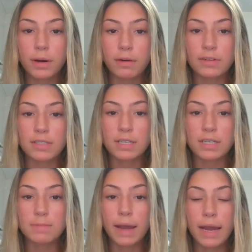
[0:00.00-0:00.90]

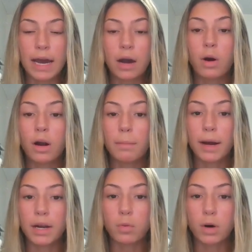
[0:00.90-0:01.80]
preferences by how our
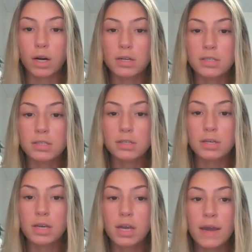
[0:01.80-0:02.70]
body works.
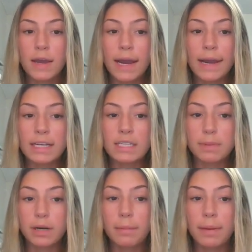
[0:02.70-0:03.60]
An
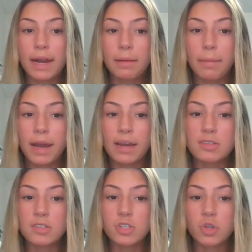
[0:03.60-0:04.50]
experiment on
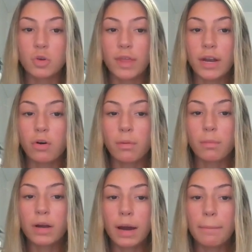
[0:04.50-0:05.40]
mice showed that
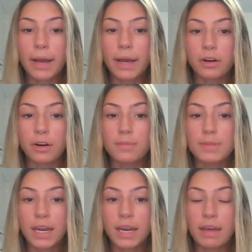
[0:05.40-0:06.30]
normal gut microbes
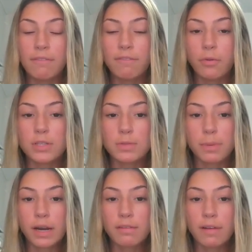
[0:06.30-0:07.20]
can influence
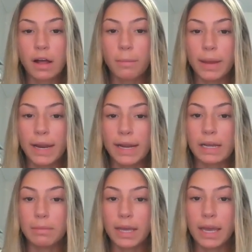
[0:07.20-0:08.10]
brain development
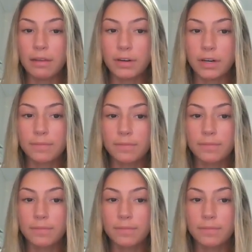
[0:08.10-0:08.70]
and behavior.